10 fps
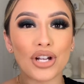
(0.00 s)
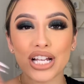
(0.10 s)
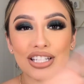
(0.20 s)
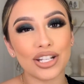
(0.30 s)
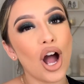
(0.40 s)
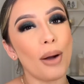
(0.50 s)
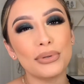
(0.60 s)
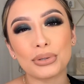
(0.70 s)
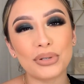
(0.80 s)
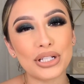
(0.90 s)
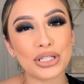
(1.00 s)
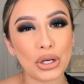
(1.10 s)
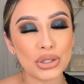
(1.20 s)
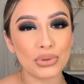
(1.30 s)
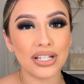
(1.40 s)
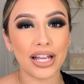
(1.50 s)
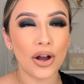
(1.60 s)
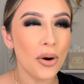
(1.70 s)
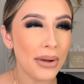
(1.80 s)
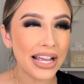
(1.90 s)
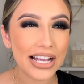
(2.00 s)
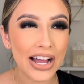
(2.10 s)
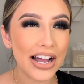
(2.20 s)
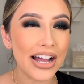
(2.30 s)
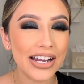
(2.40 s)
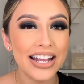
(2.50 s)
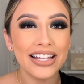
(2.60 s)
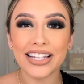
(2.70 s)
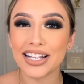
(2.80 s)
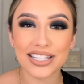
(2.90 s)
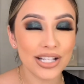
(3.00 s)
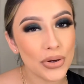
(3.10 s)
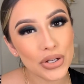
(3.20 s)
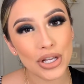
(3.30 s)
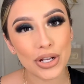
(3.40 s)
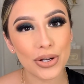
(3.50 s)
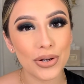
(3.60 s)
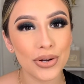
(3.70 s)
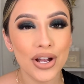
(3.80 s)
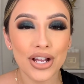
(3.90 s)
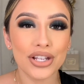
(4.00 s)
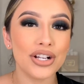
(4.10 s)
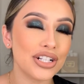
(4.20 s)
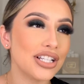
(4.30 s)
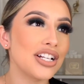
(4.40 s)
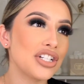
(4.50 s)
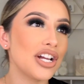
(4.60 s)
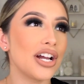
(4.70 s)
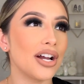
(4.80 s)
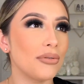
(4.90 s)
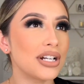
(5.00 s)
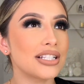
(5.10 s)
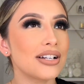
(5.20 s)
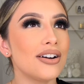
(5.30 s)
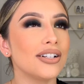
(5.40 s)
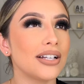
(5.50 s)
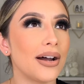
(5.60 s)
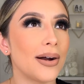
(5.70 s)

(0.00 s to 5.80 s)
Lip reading: guys in the comments were being so sweet, like, oh my god, that's so cute, you're such a, what is it called,